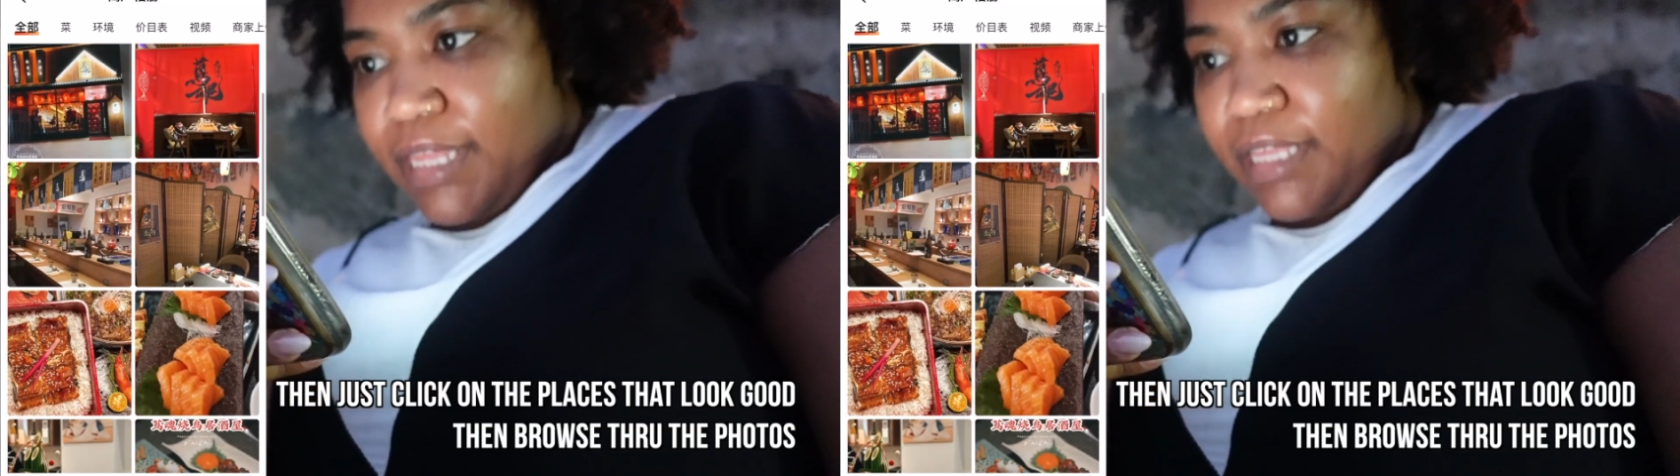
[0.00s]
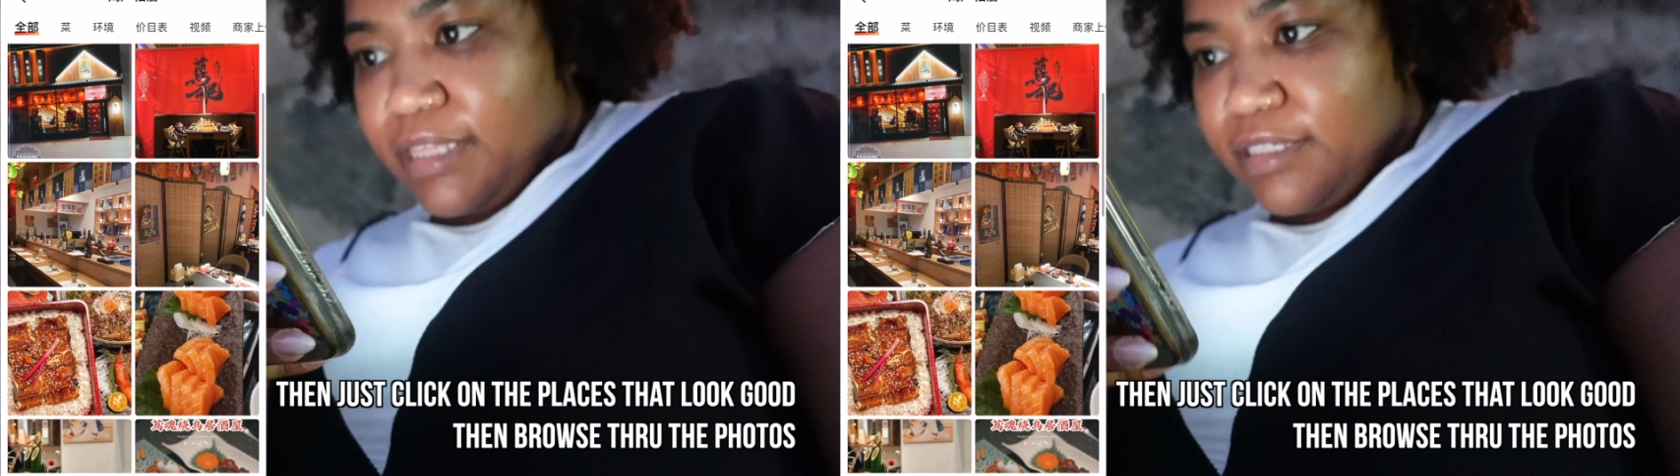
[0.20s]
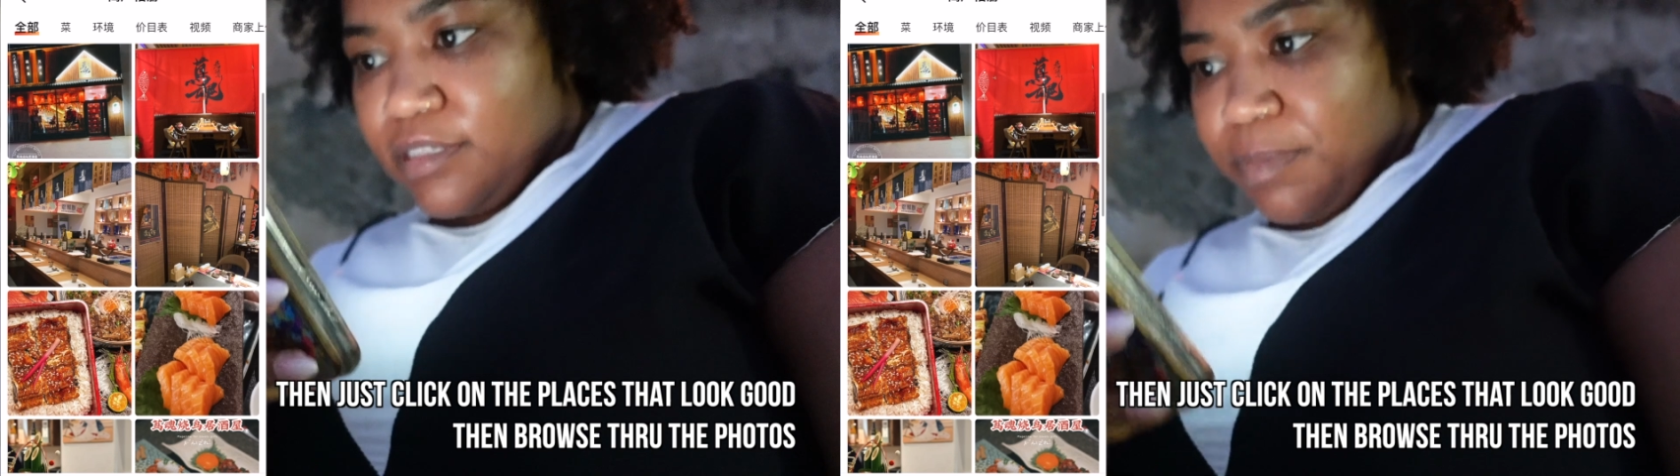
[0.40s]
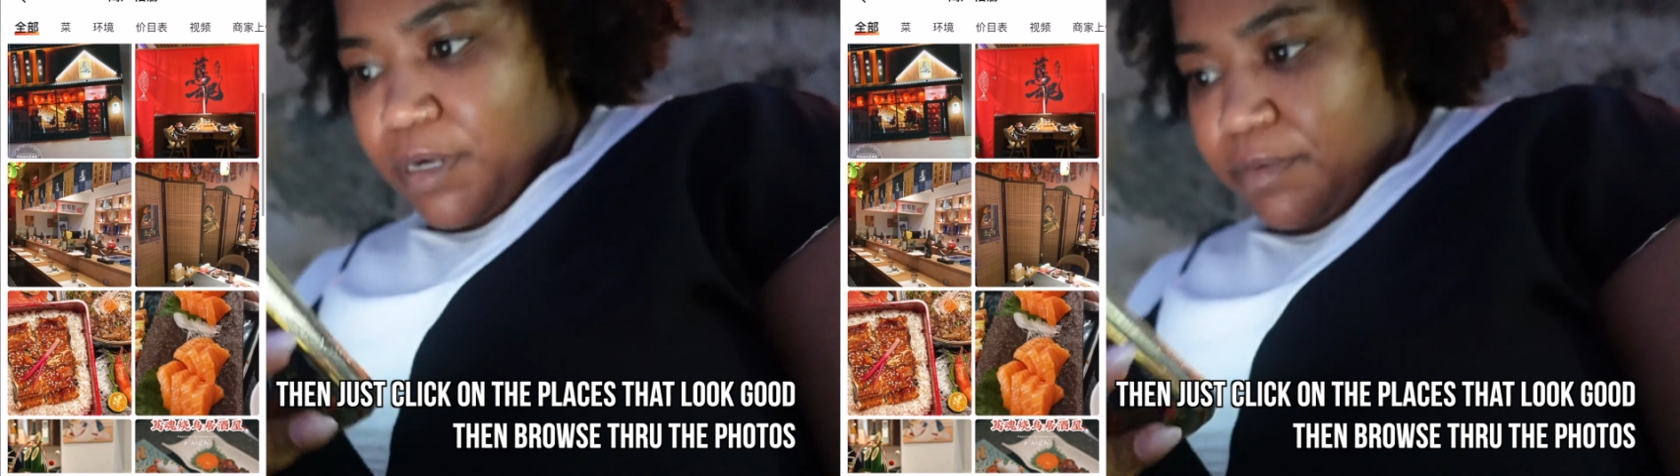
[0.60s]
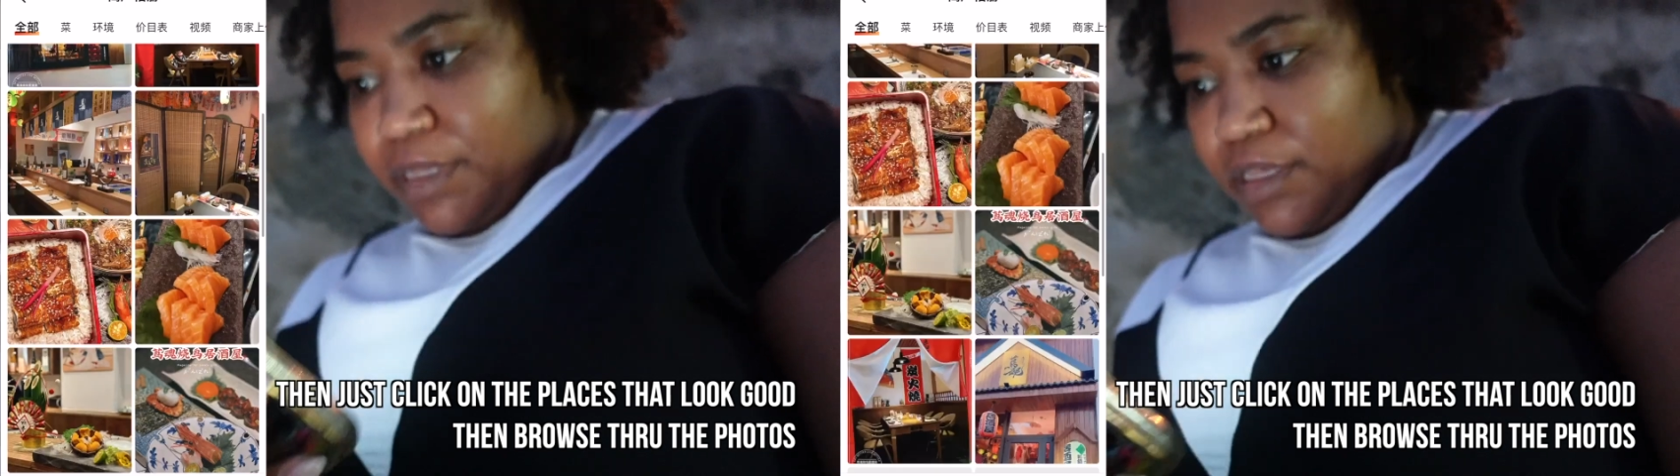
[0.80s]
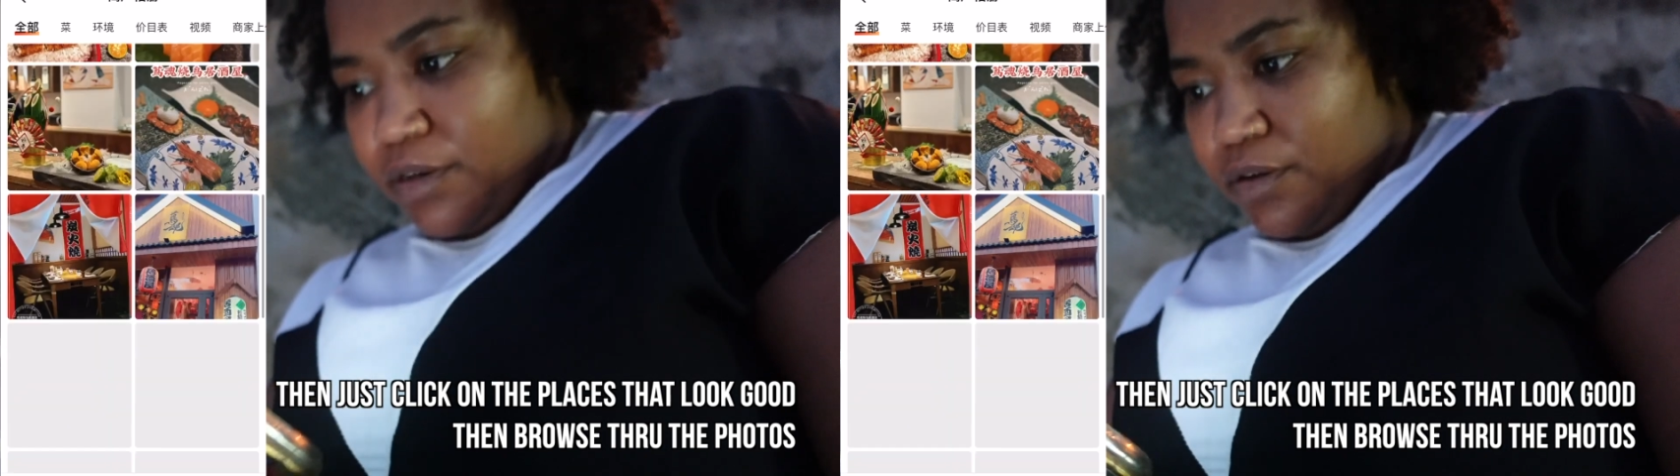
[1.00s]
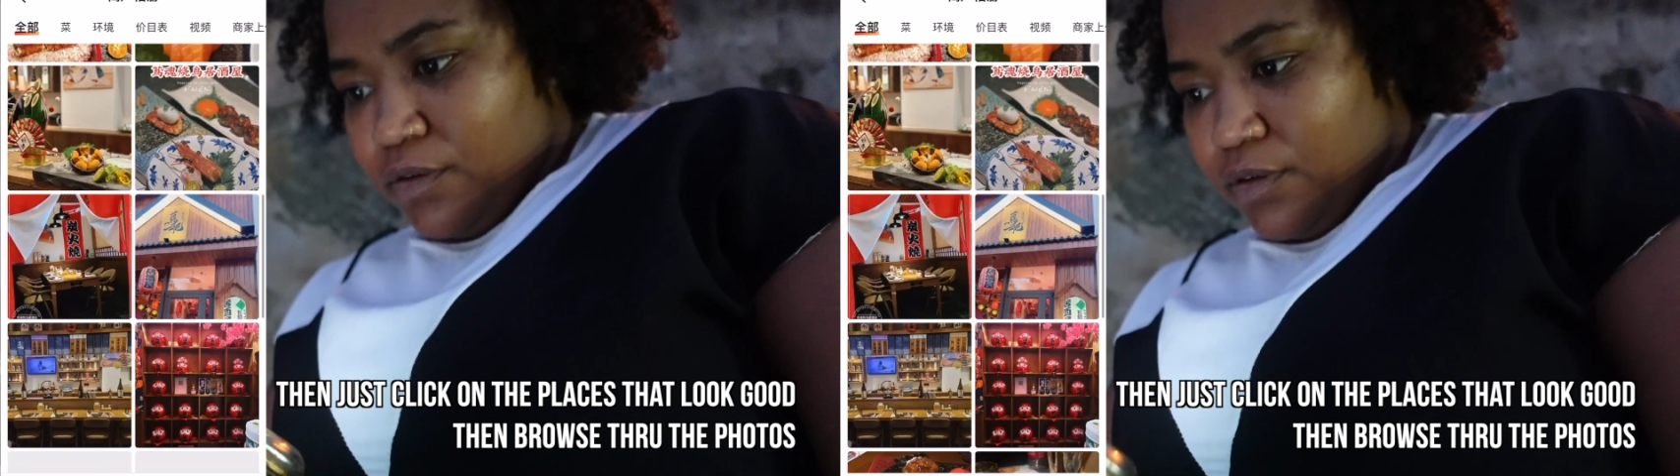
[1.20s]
think this is barbecue.